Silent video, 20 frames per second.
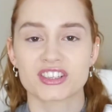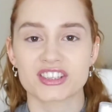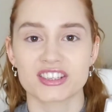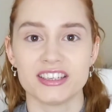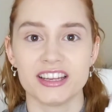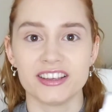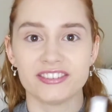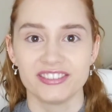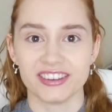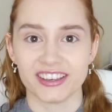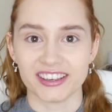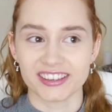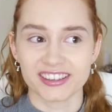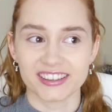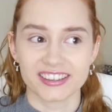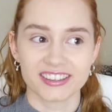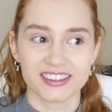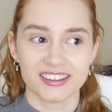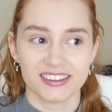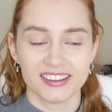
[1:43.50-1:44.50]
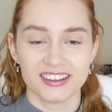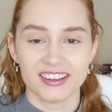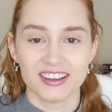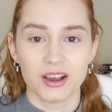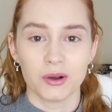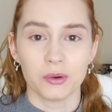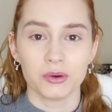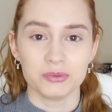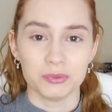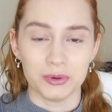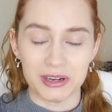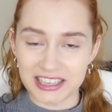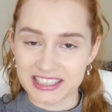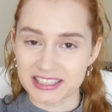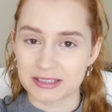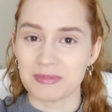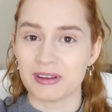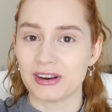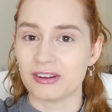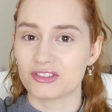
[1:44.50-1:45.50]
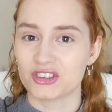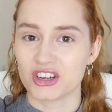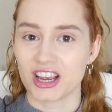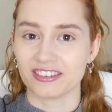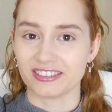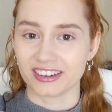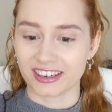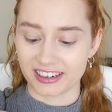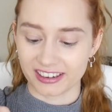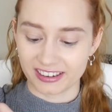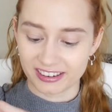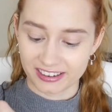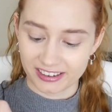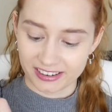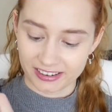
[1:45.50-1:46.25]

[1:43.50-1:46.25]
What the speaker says: to sniff it. Will it smell of cherry?